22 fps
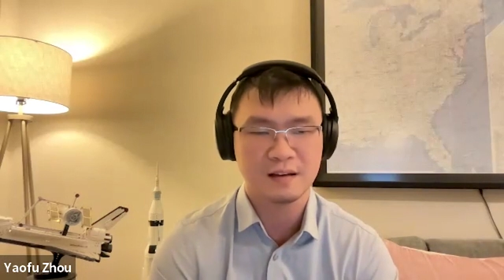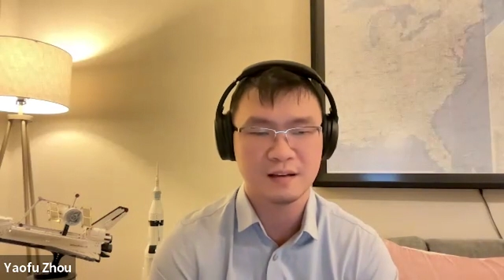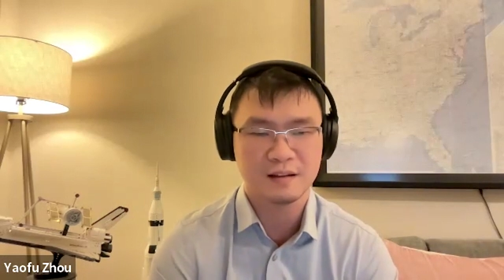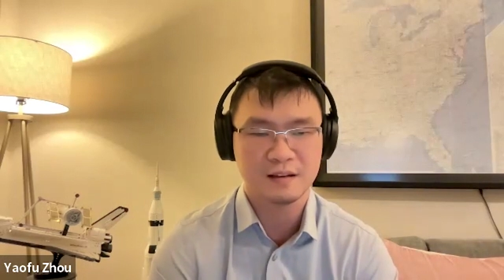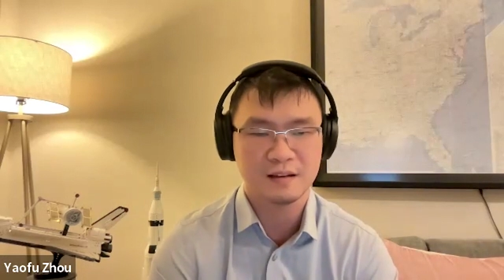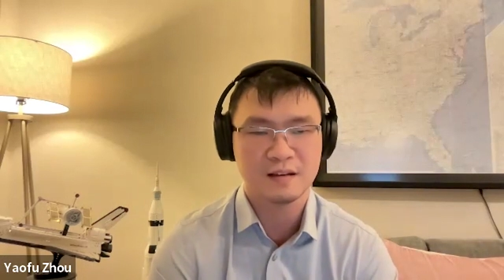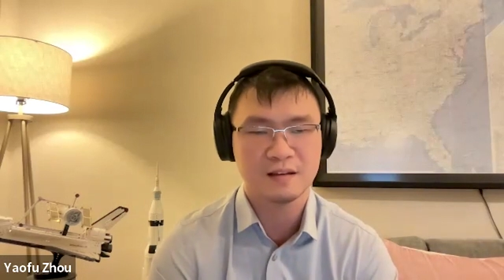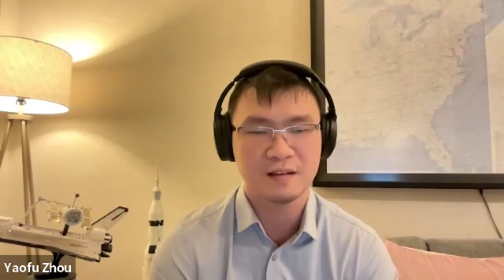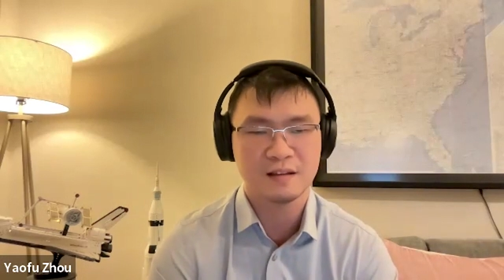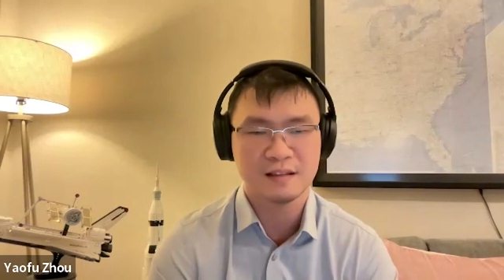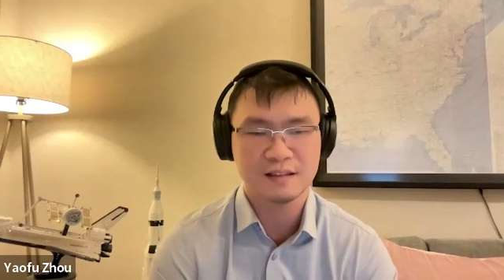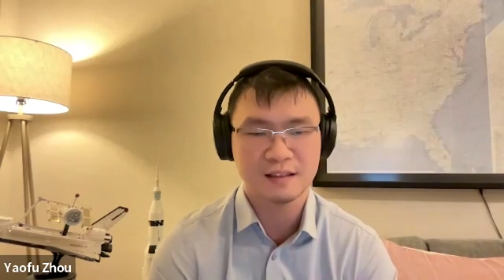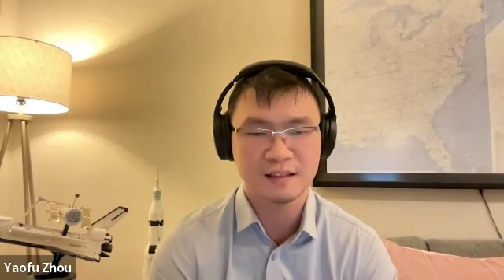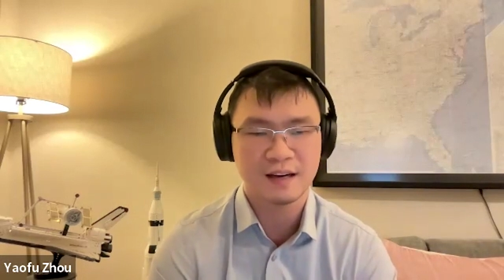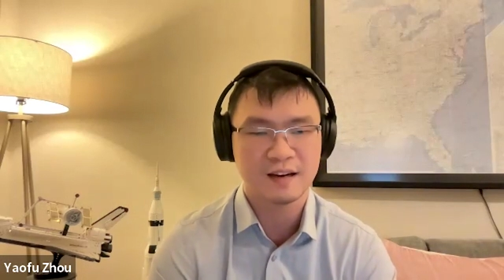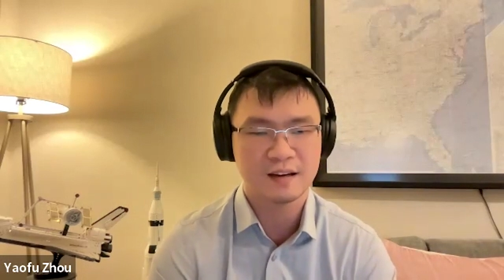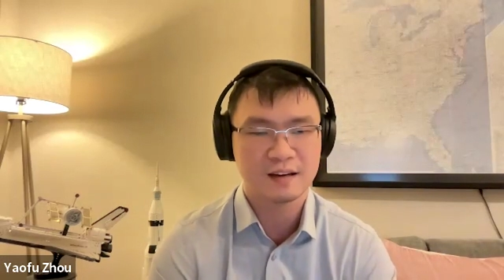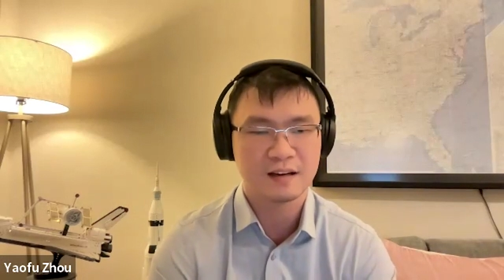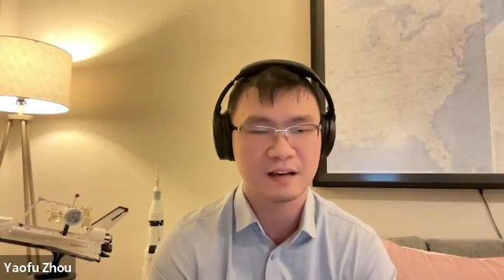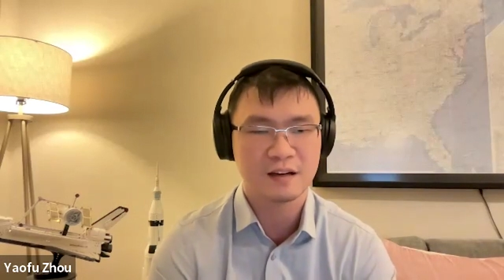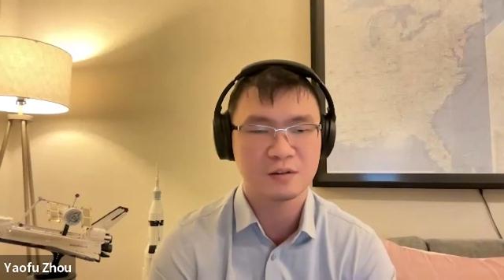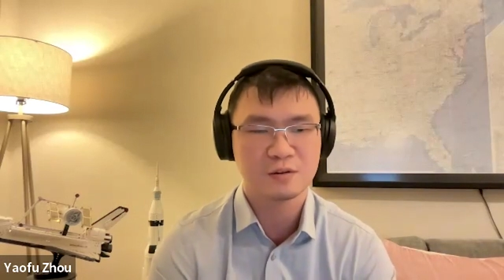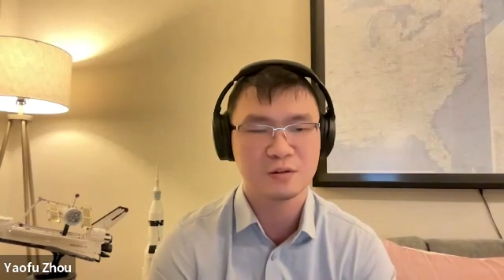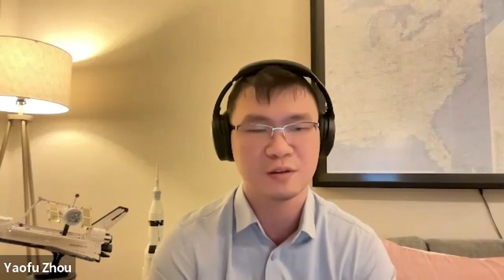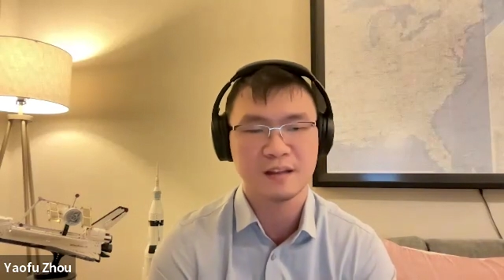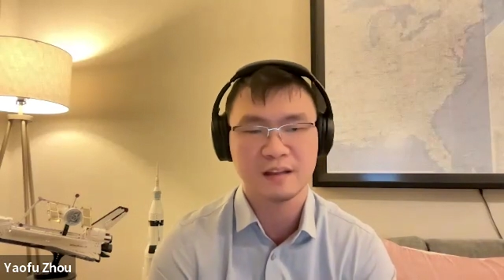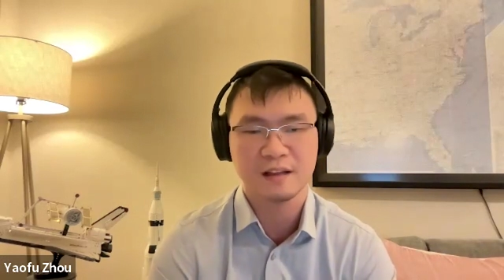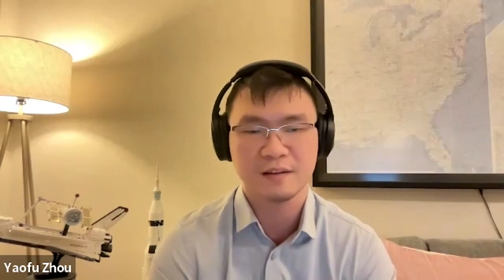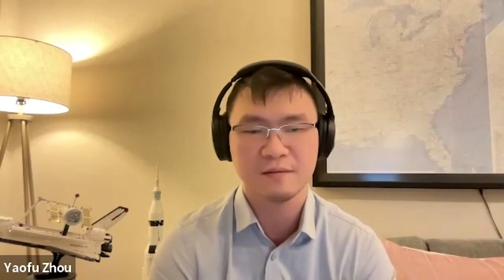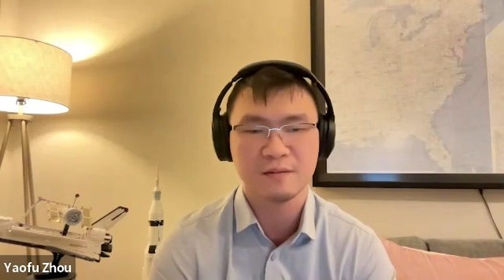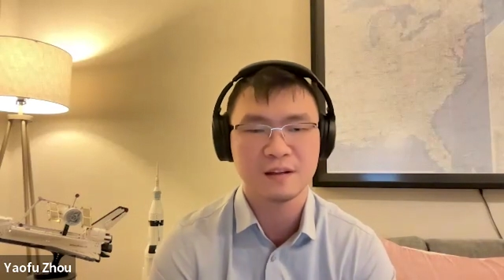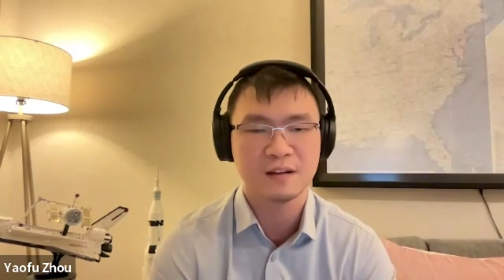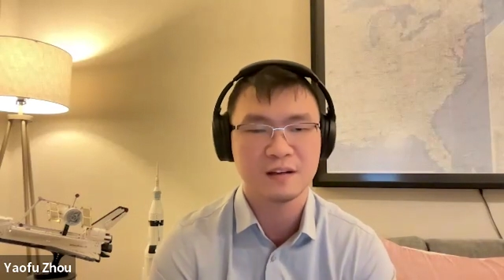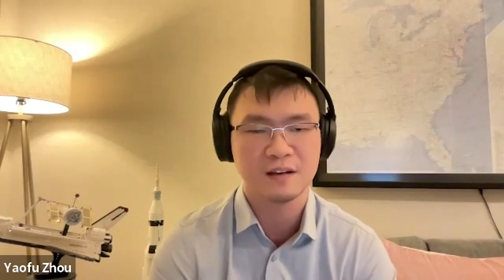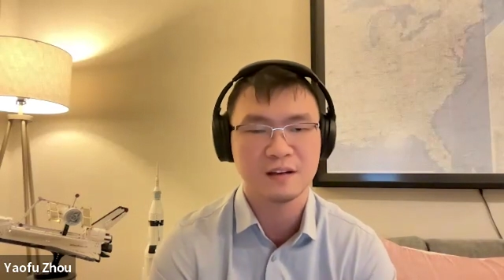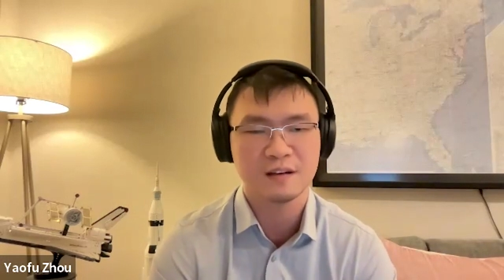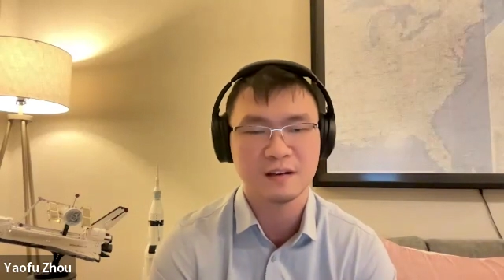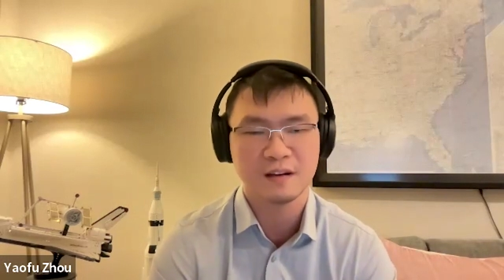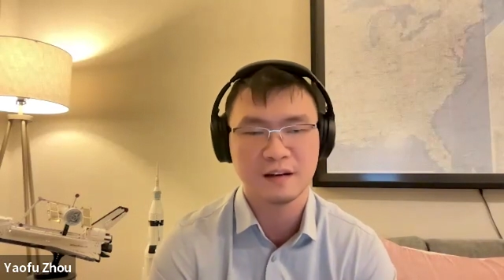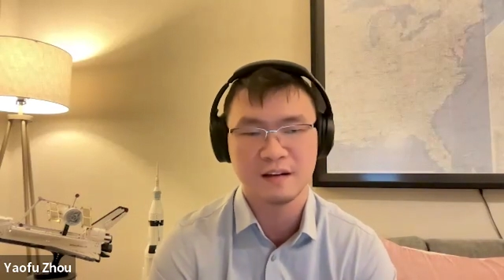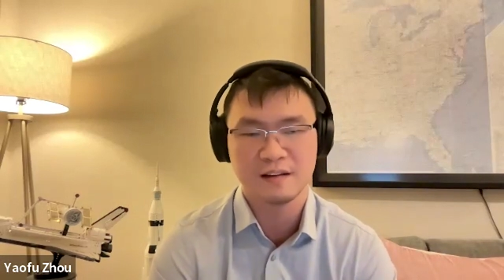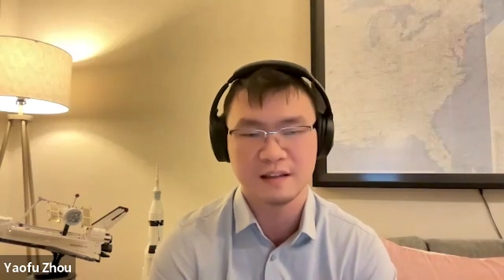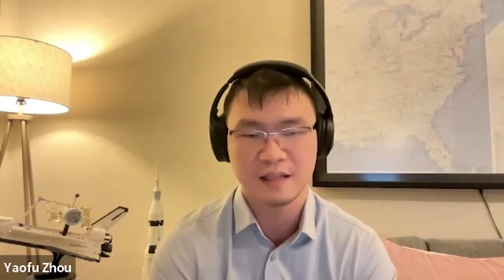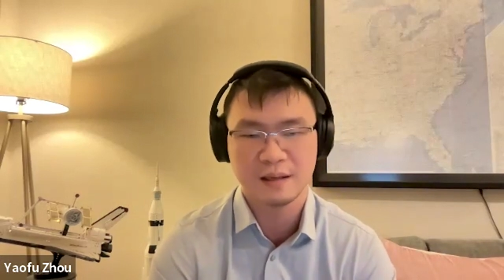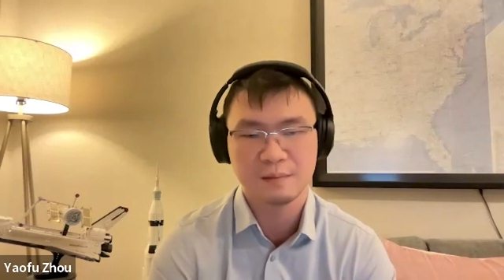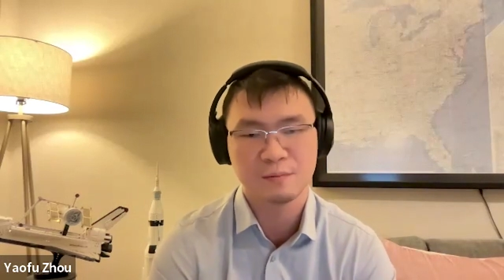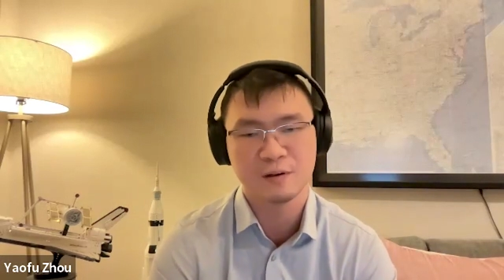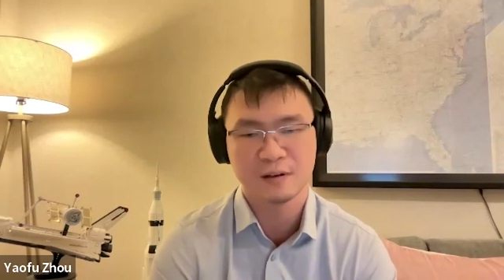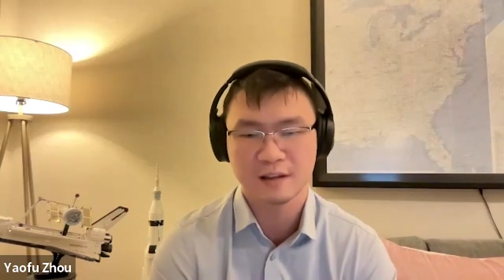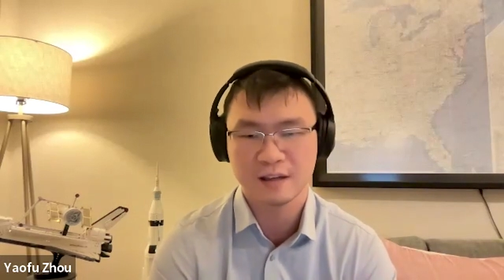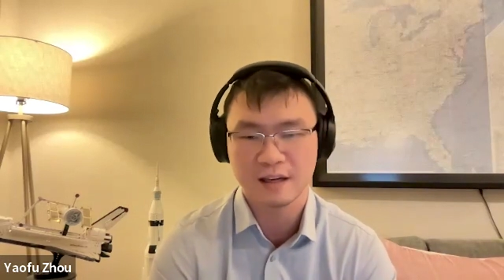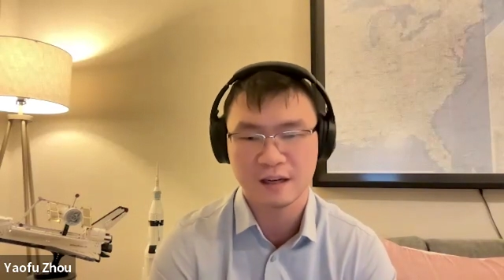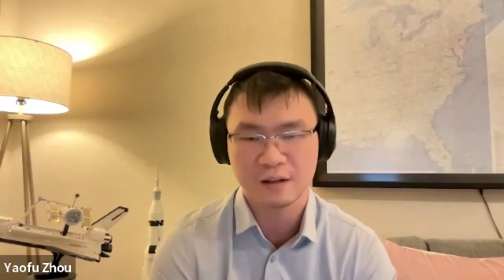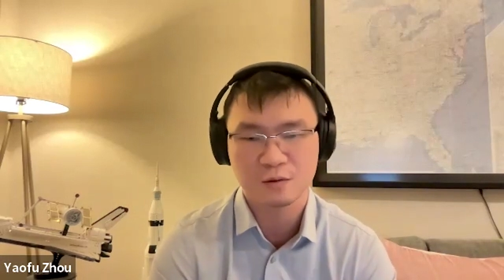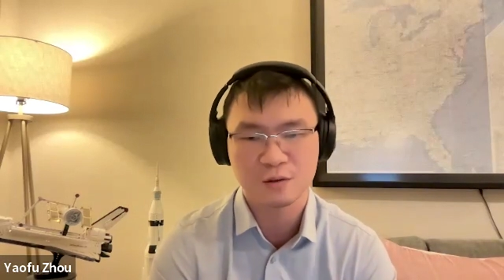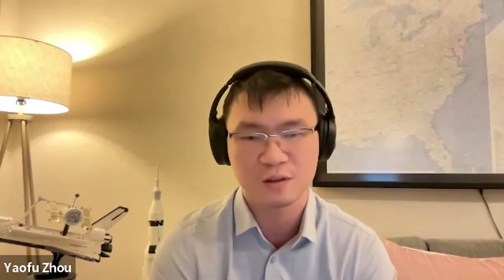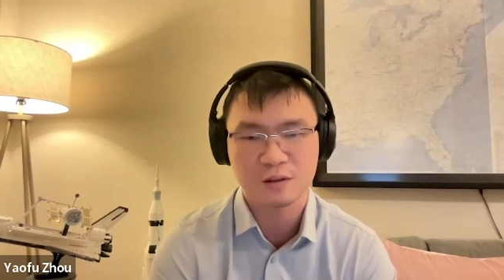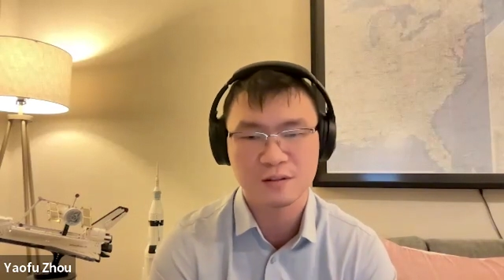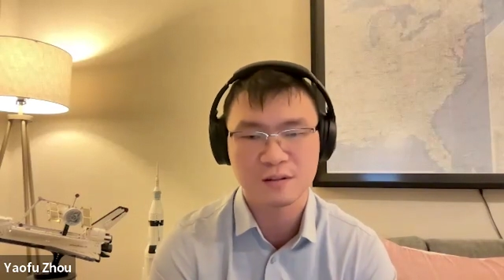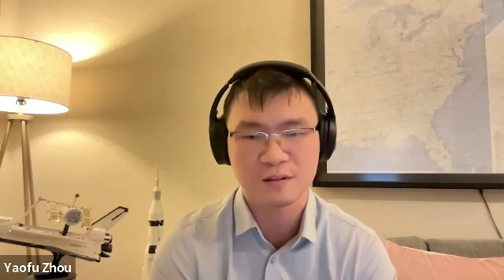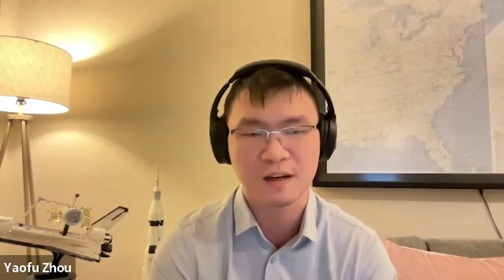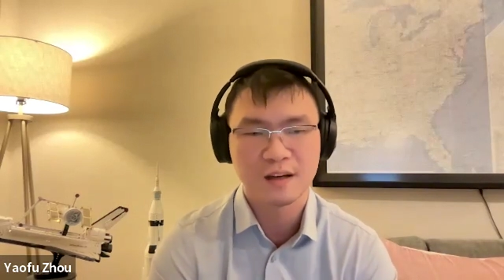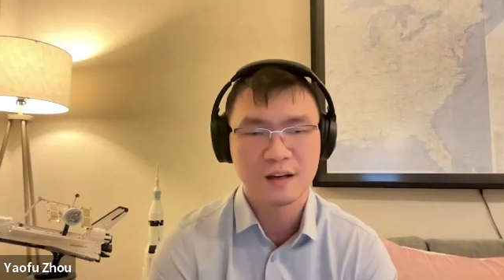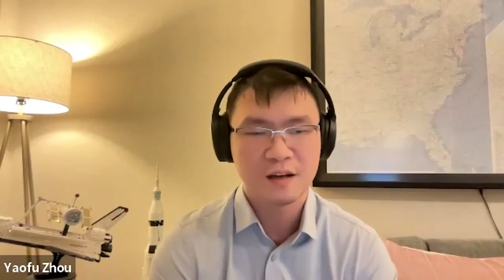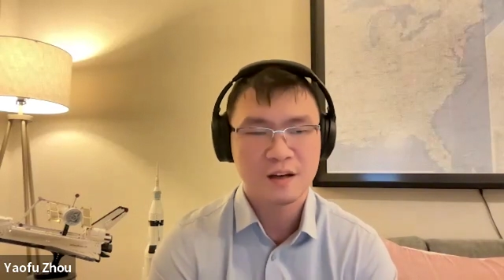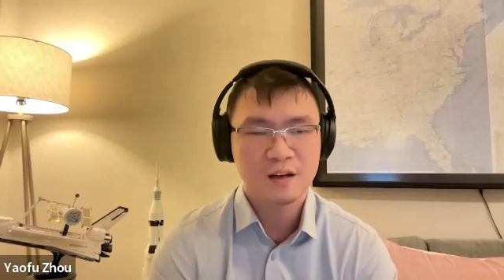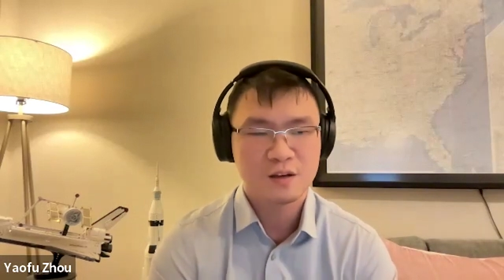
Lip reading: their entire country and even their neighboring countries.